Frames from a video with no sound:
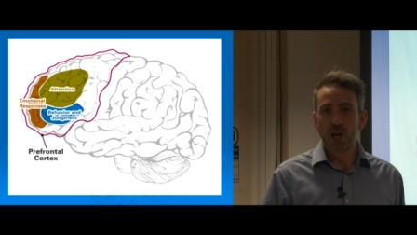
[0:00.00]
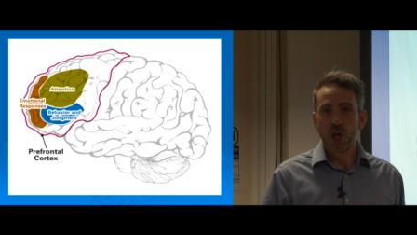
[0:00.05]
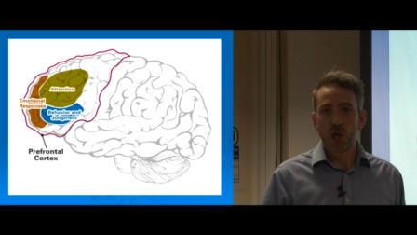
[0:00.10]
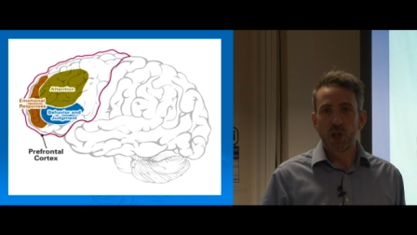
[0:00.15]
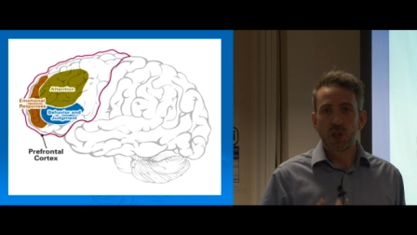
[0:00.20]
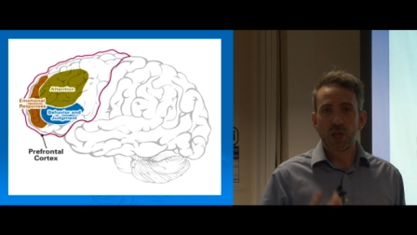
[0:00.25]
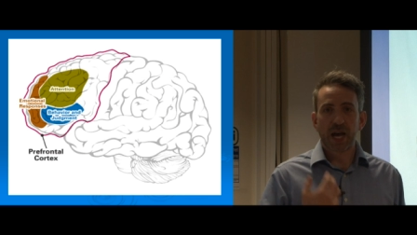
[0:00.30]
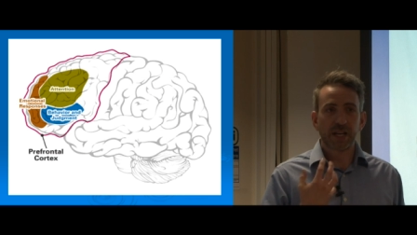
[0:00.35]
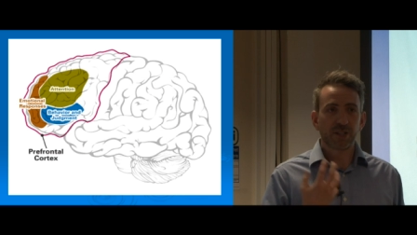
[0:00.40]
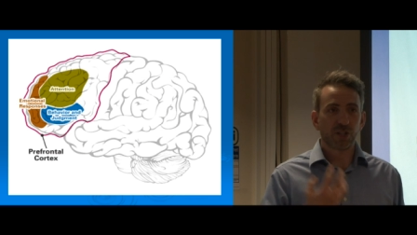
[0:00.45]

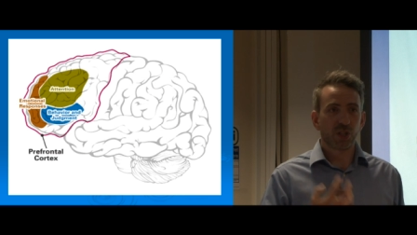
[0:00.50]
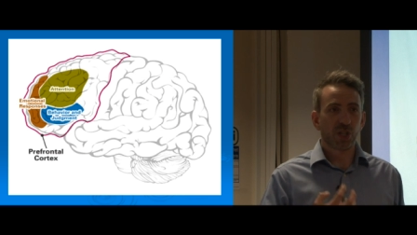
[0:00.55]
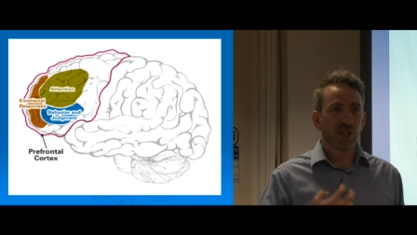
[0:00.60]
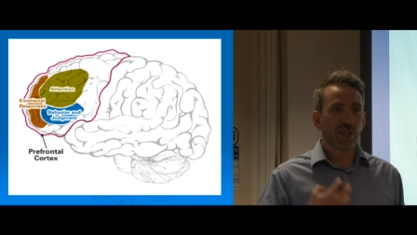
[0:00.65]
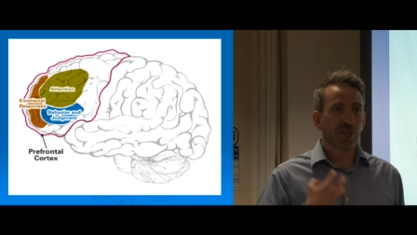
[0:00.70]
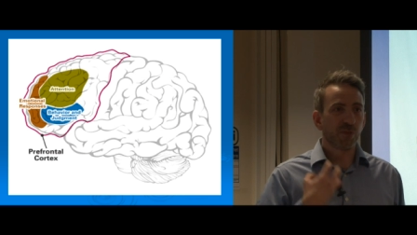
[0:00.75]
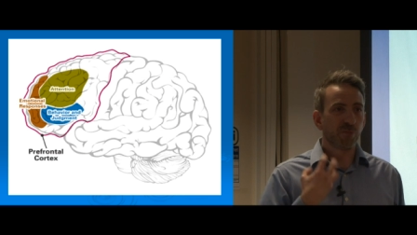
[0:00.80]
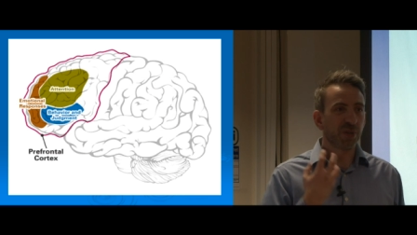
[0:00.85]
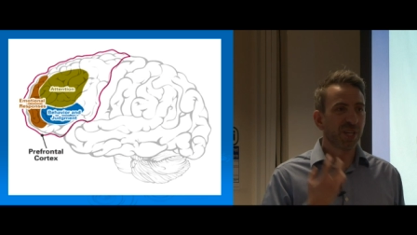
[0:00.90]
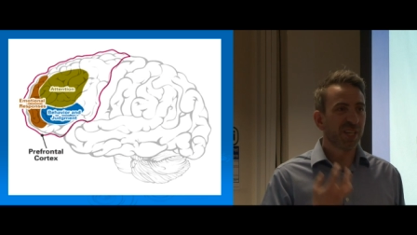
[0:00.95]
that actually
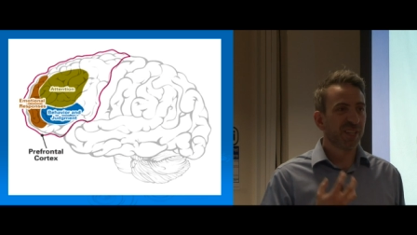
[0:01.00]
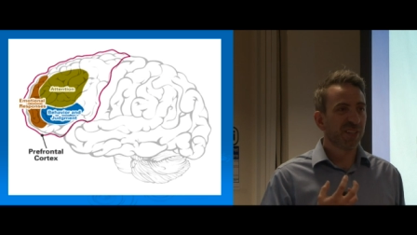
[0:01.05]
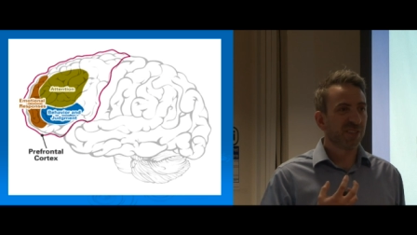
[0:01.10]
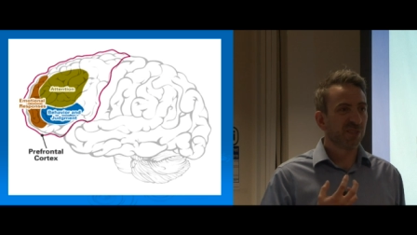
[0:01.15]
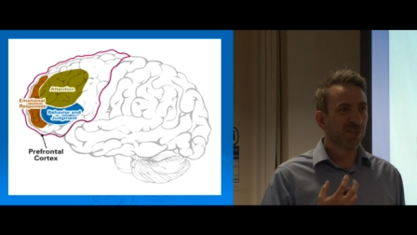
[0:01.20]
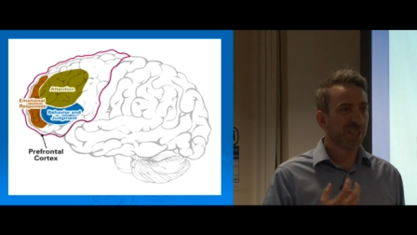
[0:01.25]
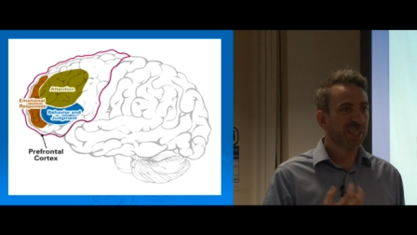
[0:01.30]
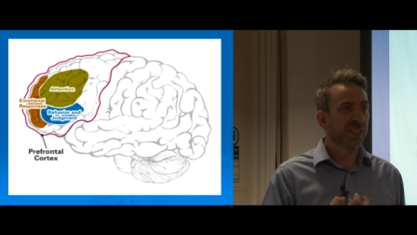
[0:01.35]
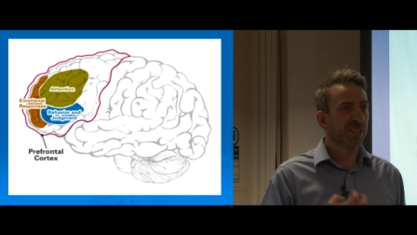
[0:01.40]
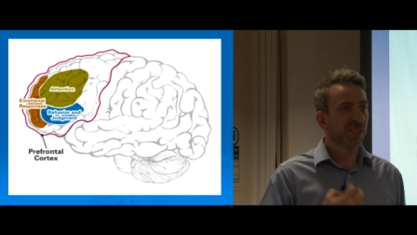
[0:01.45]
the bit that
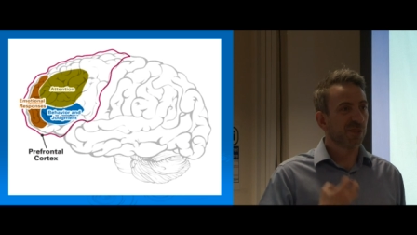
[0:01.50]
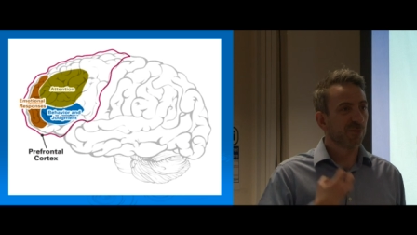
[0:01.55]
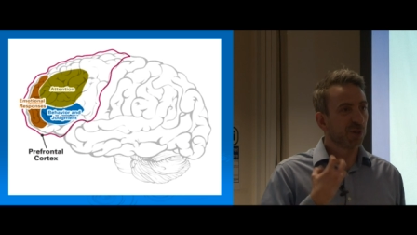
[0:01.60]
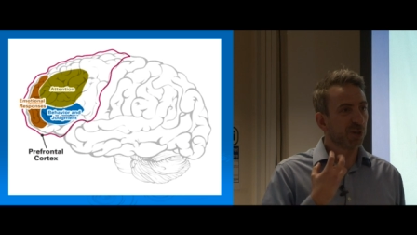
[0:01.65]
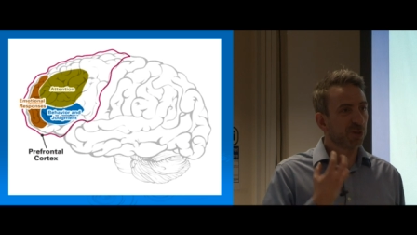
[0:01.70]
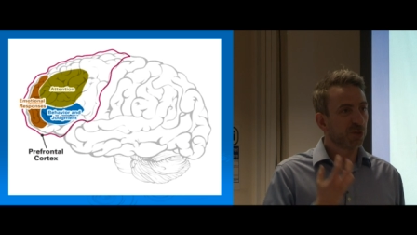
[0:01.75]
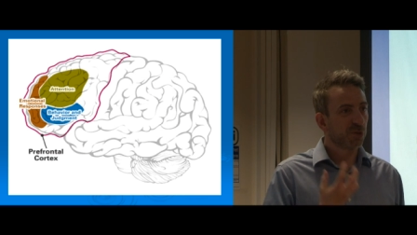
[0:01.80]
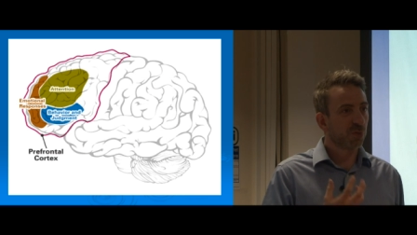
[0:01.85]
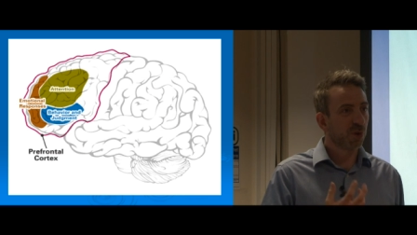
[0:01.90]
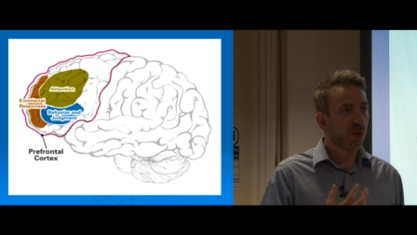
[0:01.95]
needs the
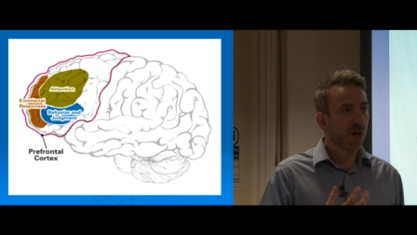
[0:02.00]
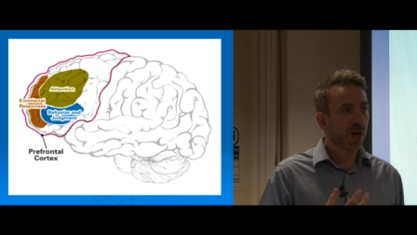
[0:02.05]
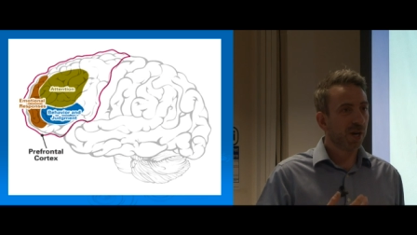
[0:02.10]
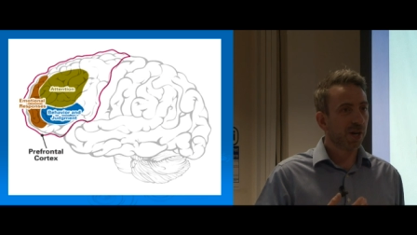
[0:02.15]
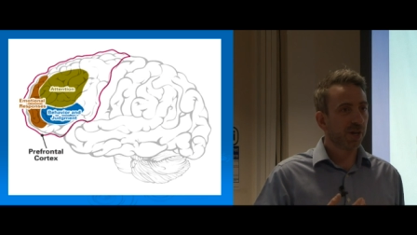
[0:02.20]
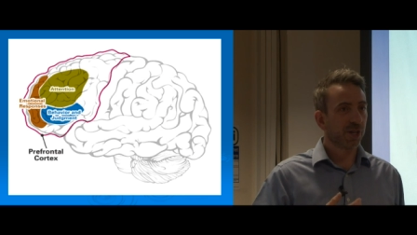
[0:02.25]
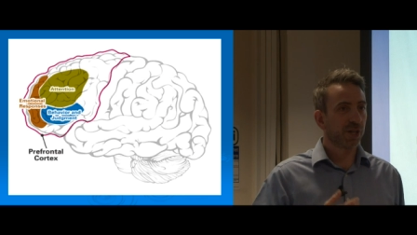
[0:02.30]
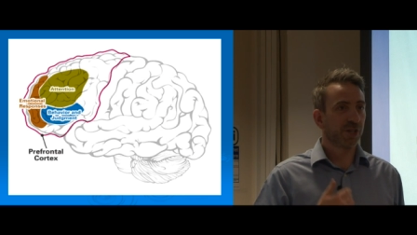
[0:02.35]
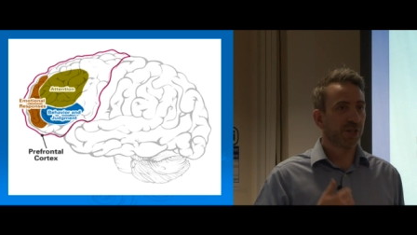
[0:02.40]
most work,